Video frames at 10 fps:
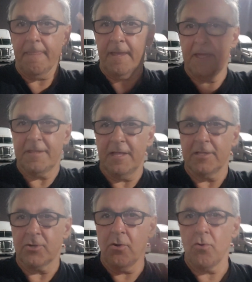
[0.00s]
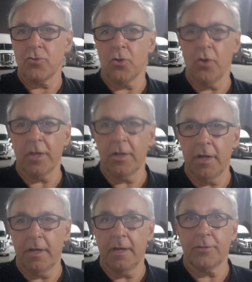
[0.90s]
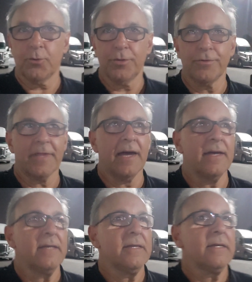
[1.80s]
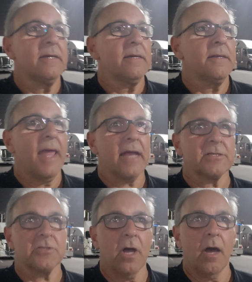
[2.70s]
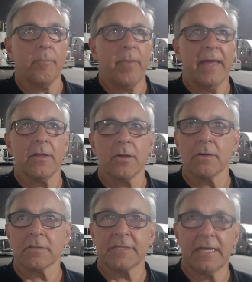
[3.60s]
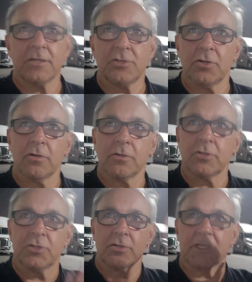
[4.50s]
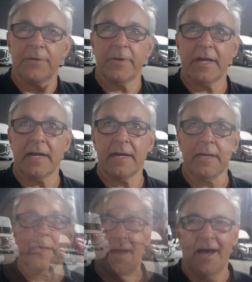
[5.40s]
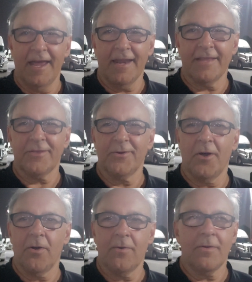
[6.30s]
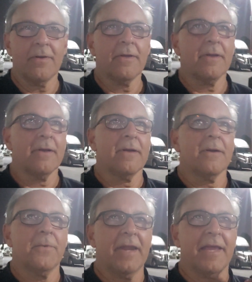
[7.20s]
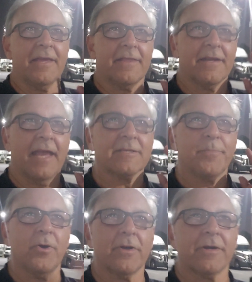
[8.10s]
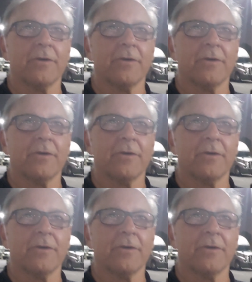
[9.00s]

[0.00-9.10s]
hitting the road, going to Utah. Next stop, I don't know, St. George or somewhere. I'll let you know when I hit the next poker